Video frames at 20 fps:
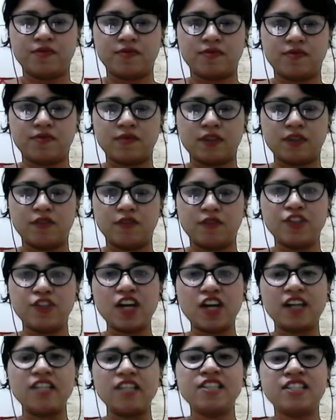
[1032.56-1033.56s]
which are
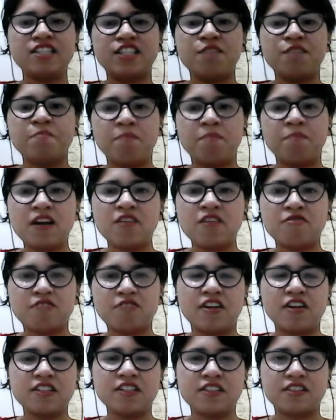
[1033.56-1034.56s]
in simpler
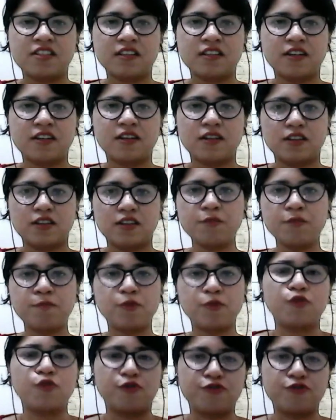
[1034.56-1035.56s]
words, the
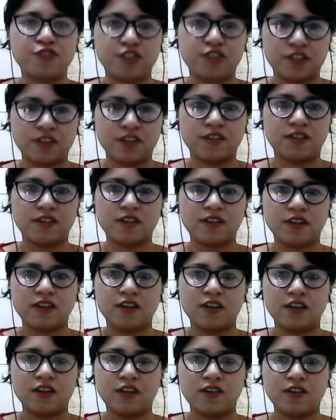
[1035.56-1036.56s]
proofs,
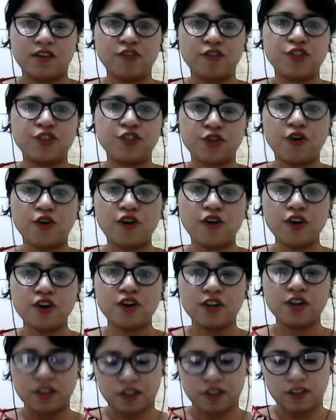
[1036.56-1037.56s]
which show
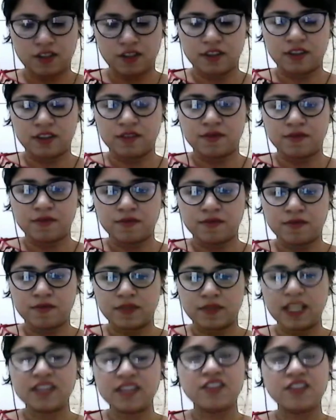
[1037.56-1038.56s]

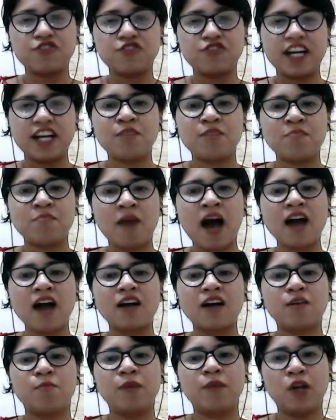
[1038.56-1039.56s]
that the trademark
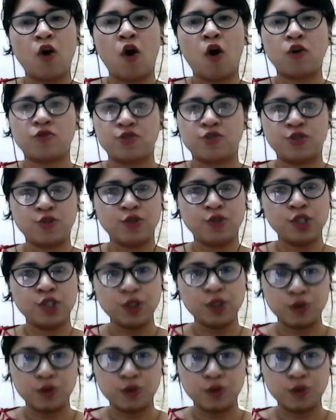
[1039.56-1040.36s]
belongs to you.